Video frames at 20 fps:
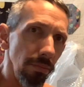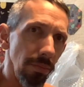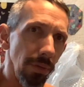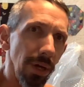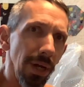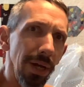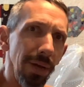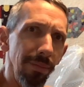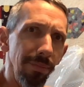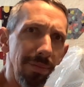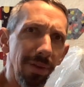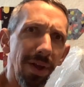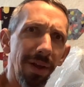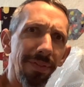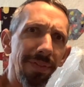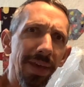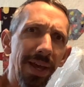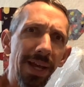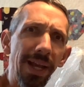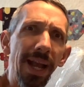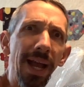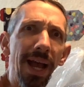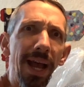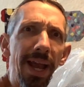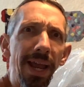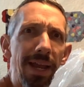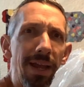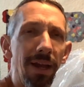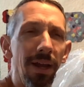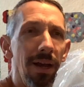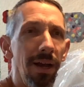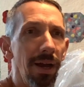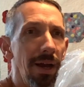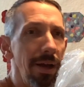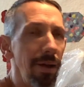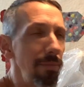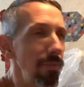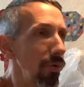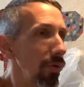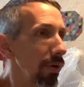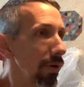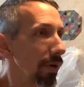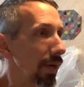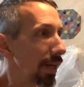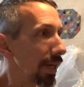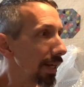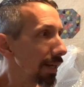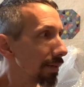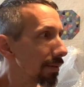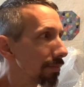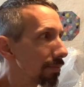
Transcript: I'm not that guy. I'm more like